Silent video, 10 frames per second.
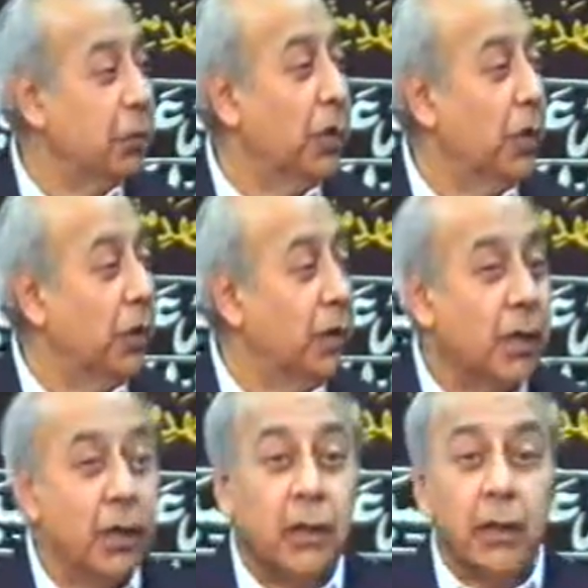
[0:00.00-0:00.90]
word,
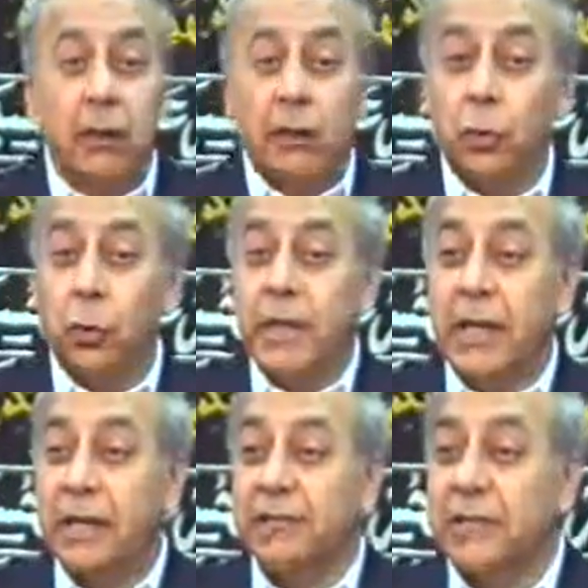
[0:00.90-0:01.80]
who
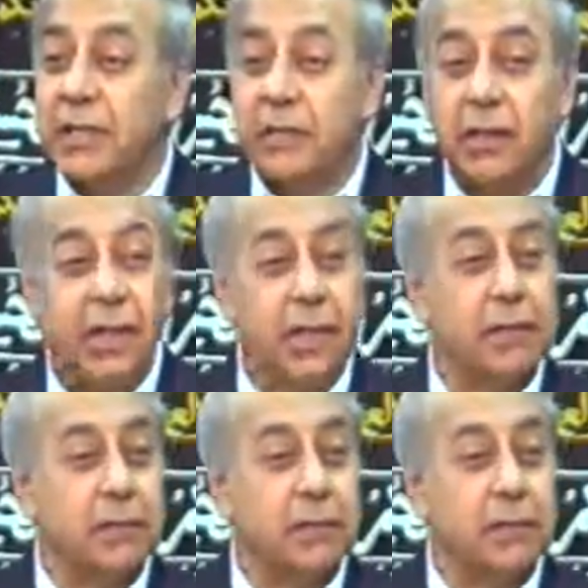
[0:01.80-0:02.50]
believes that his